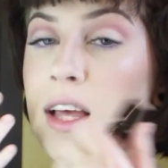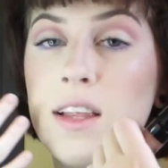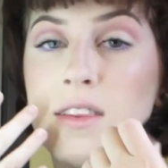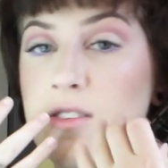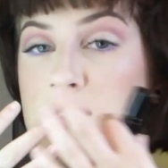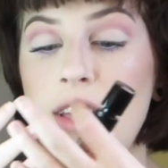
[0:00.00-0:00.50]

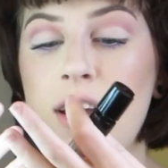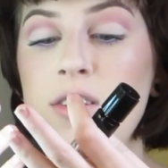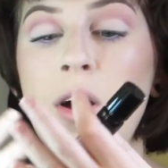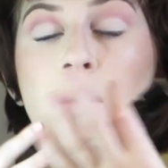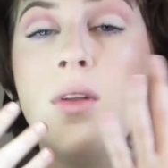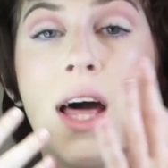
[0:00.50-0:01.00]
there's like
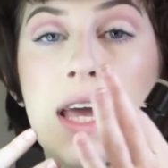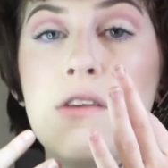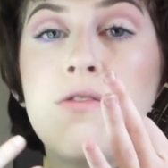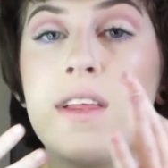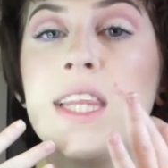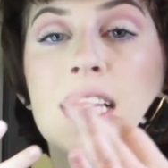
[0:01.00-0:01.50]
no
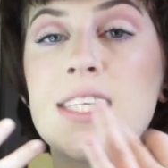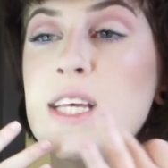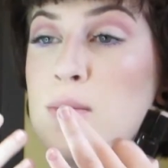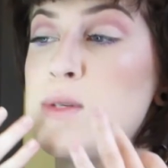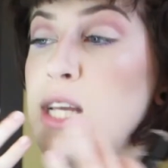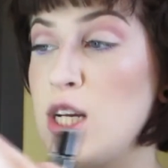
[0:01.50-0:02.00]
life in this
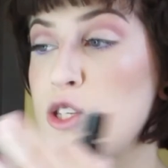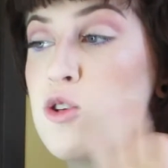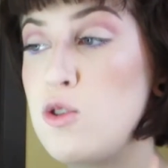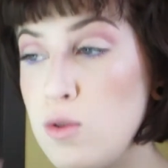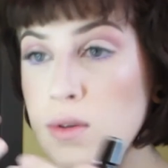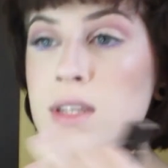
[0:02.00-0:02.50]
lipstick. So
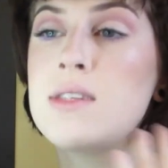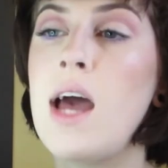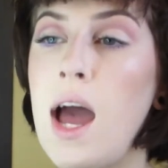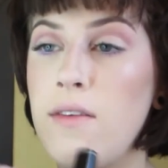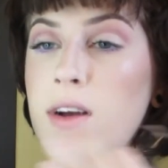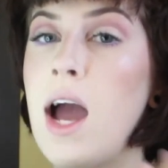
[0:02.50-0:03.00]
you need to
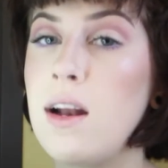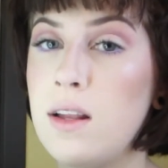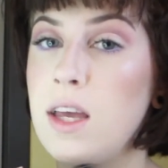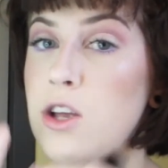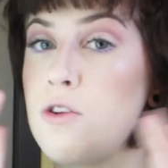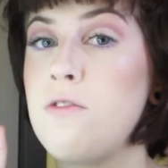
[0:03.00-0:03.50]
have kind of
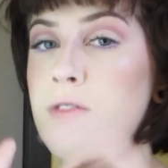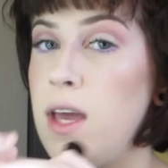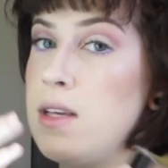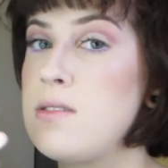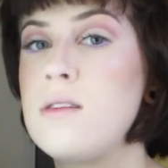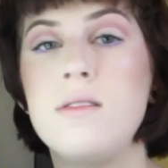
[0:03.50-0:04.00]
like your
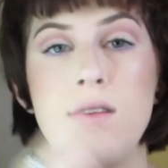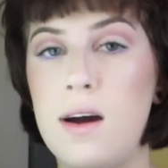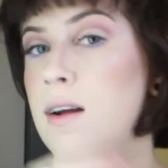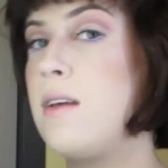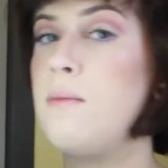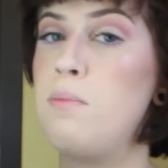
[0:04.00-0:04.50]
face
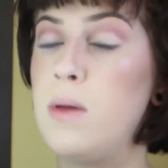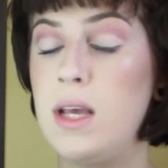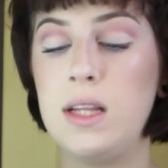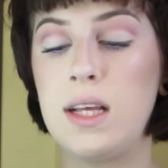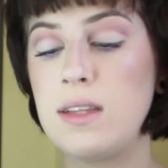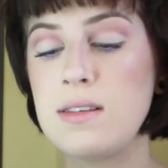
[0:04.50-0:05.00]
done in
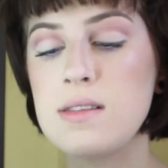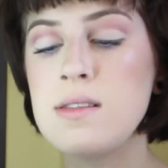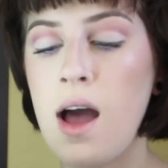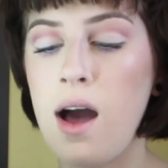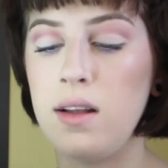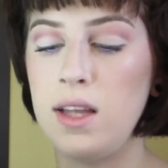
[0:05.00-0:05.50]
beat. Like this is
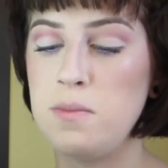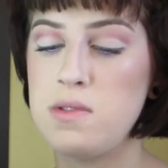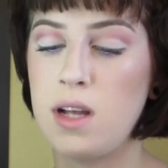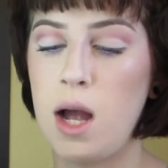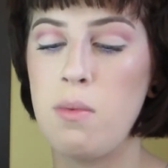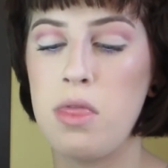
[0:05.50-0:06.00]
not a
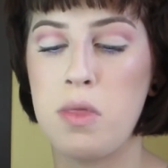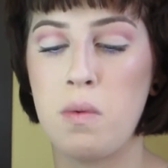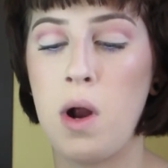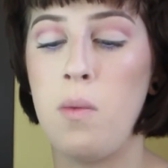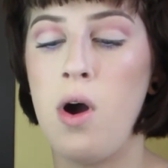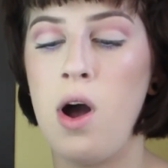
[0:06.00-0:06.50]
lipstick I would
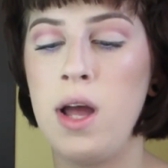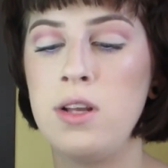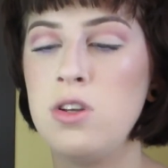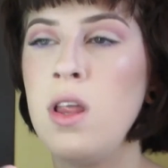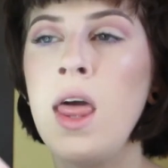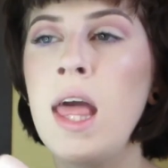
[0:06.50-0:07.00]
throw
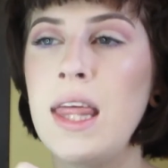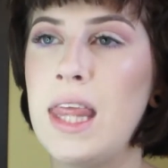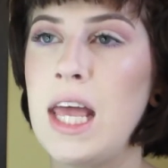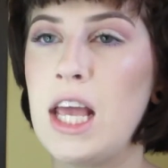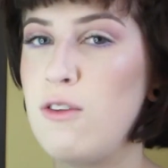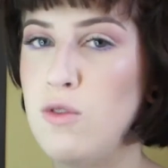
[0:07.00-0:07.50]
on.
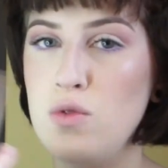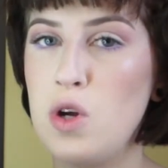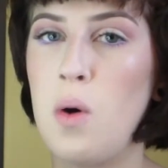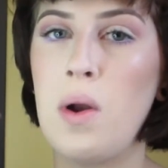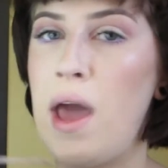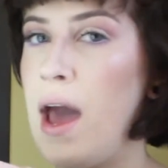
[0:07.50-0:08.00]
Like if you
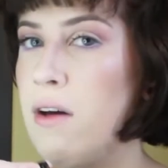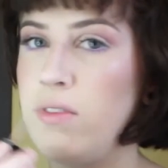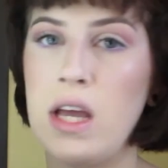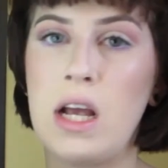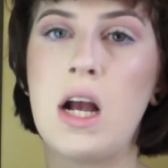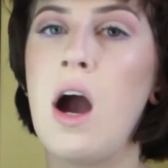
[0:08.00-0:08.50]
don't have
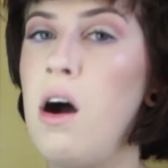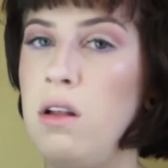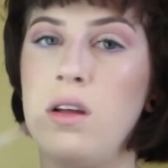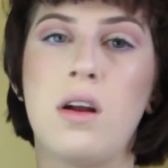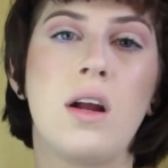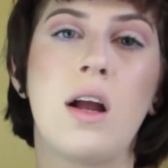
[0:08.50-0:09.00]
like
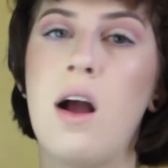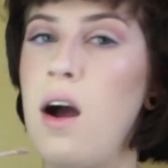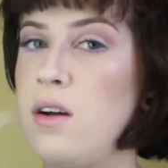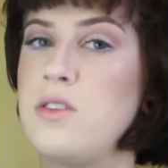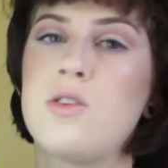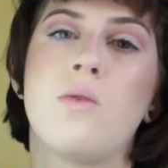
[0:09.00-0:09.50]
color and
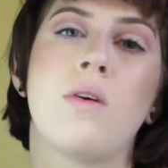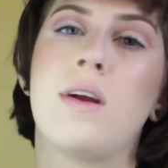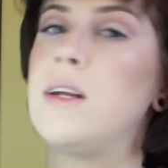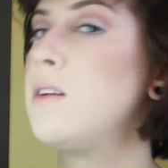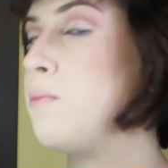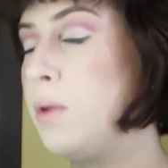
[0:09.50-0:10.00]
contour
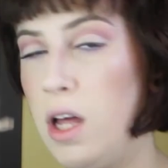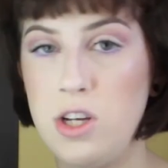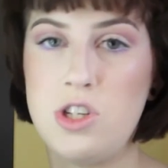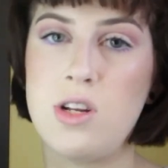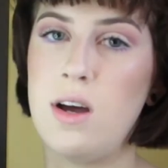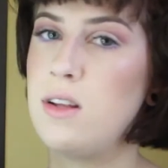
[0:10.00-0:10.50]
and
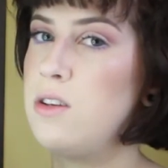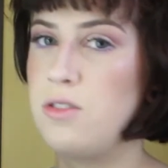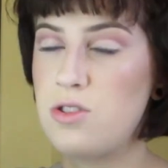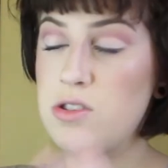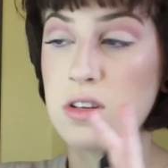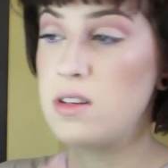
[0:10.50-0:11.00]
blush done, you'll
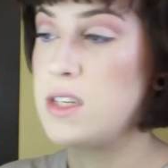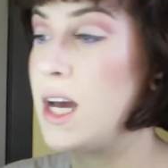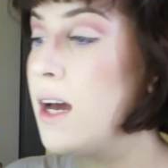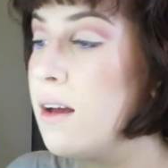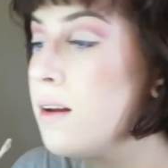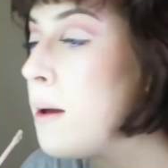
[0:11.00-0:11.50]
just look
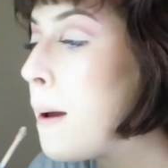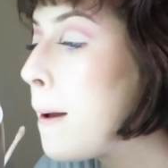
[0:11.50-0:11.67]
dead.